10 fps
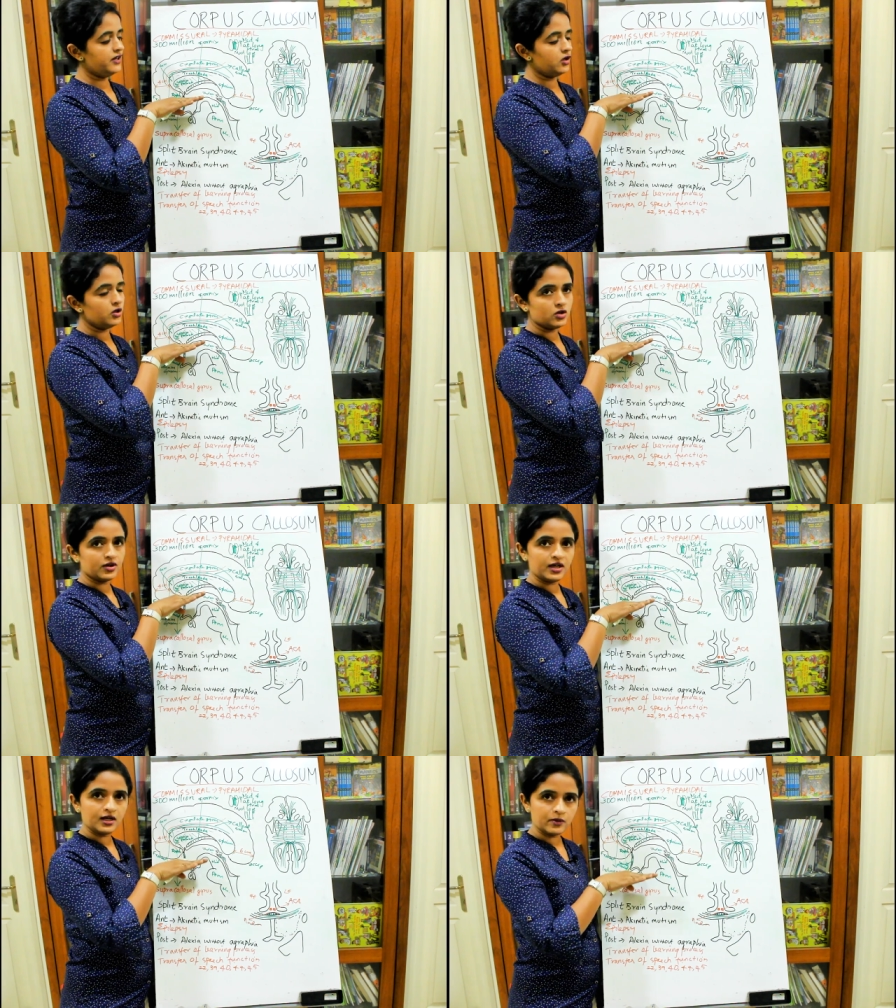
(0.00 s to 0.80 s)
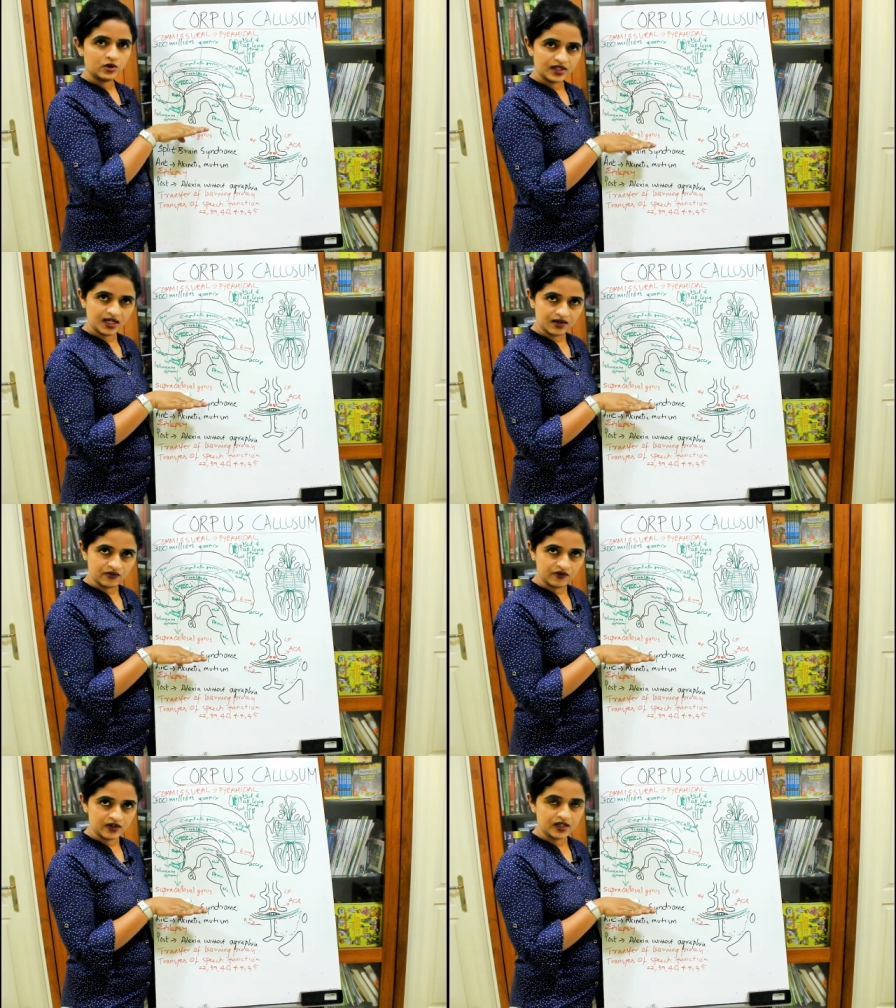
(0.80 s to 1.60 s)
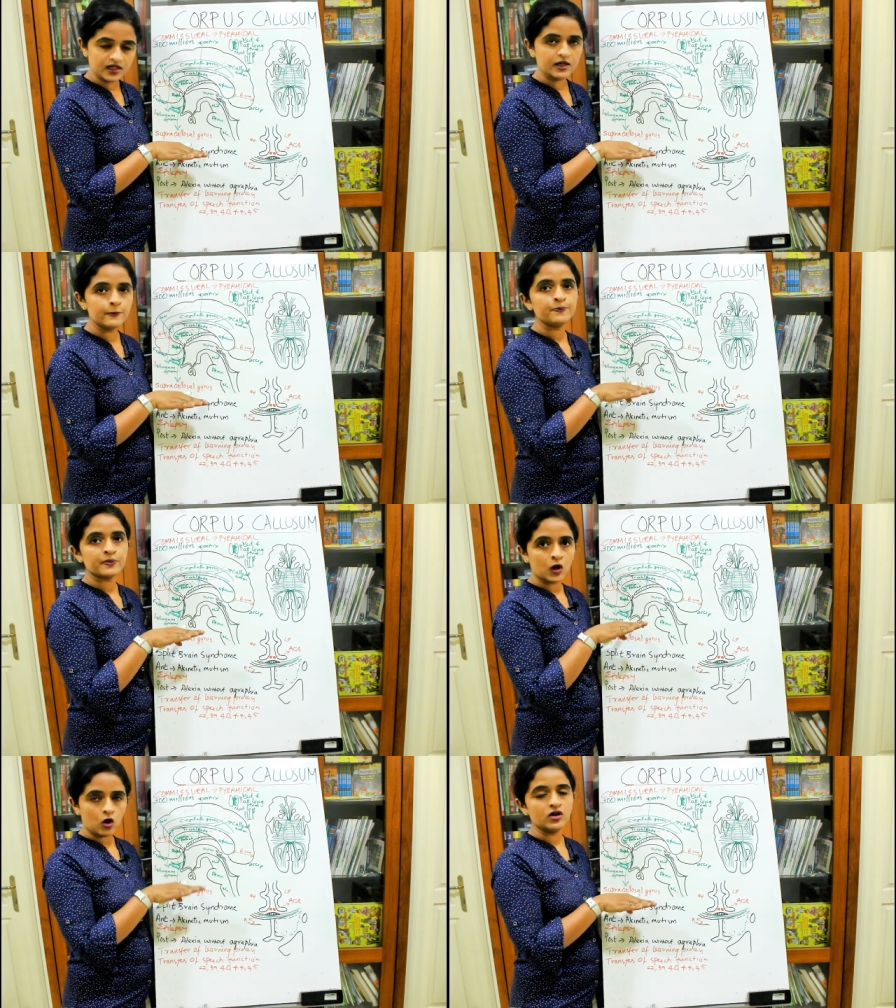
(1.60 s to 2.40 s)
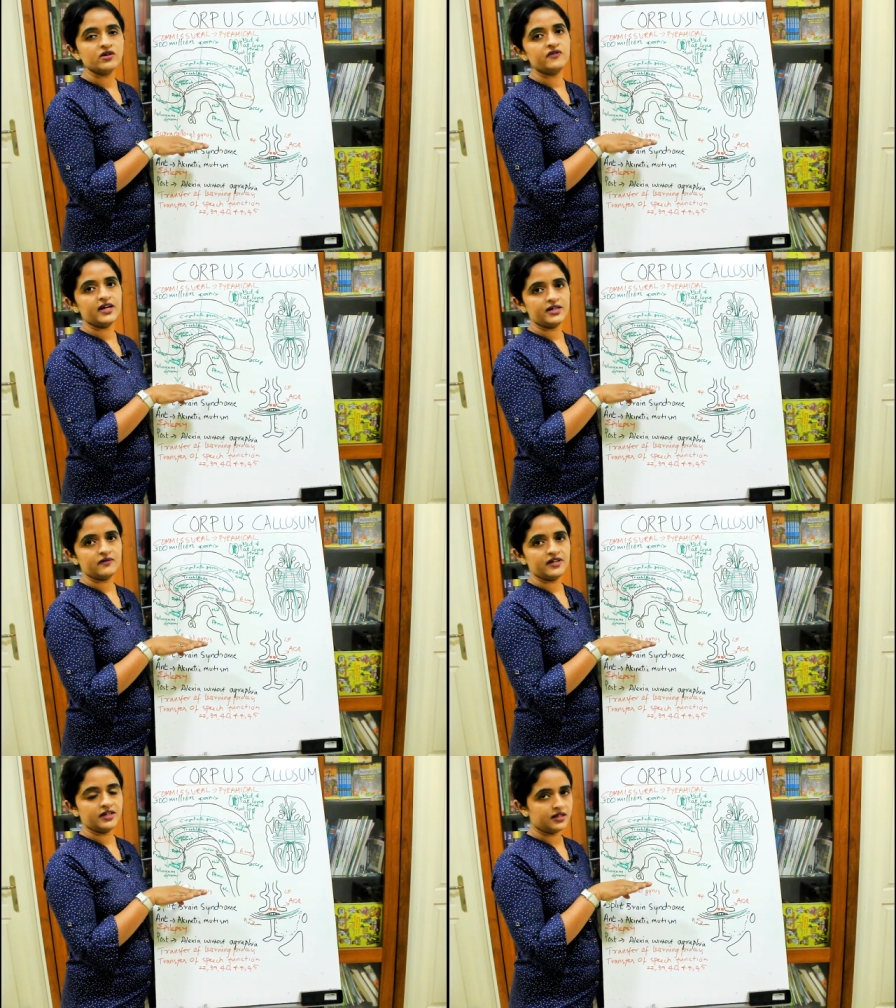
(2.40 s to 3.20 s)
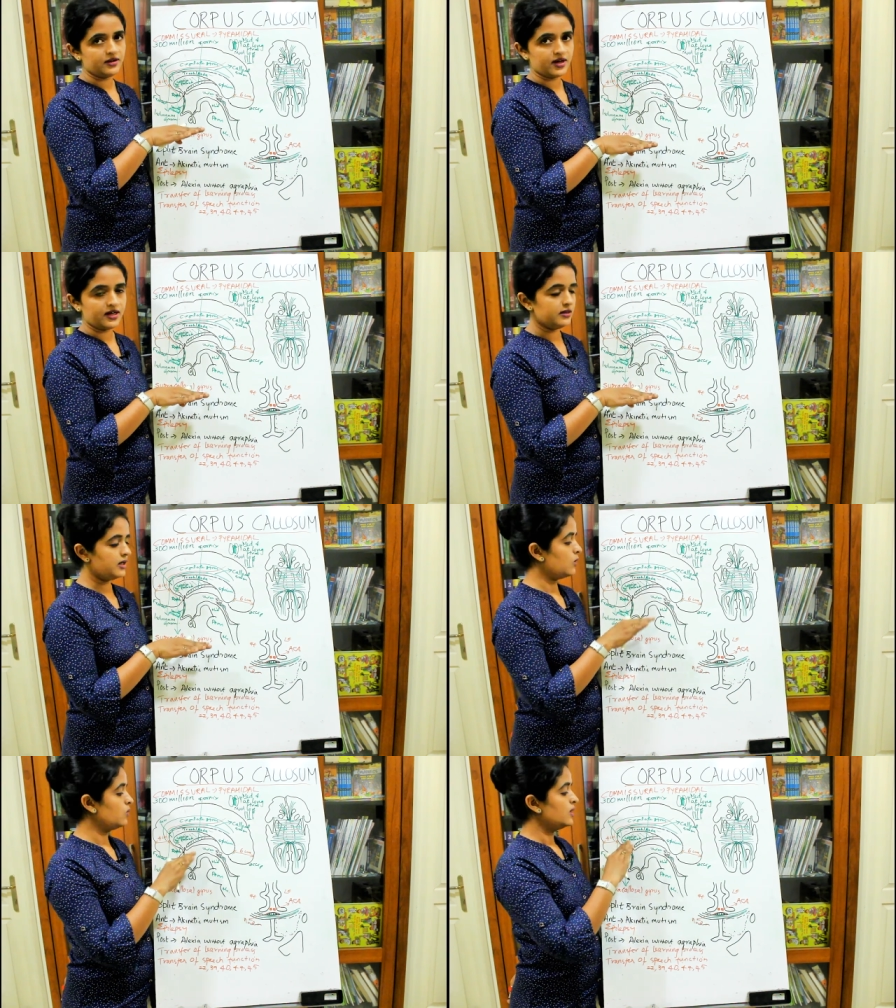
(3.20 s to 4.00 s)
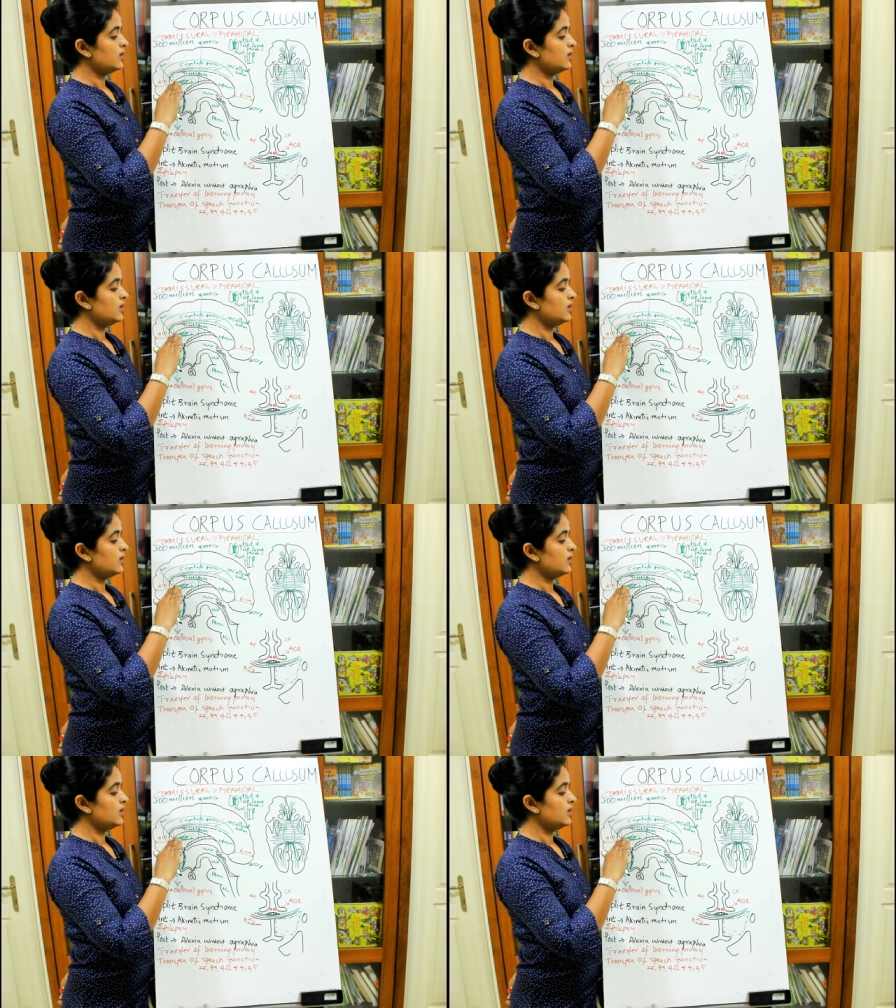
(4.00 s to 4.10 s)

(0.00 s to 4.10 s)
We are not talking about the inferior horn of lateral ventricle right now.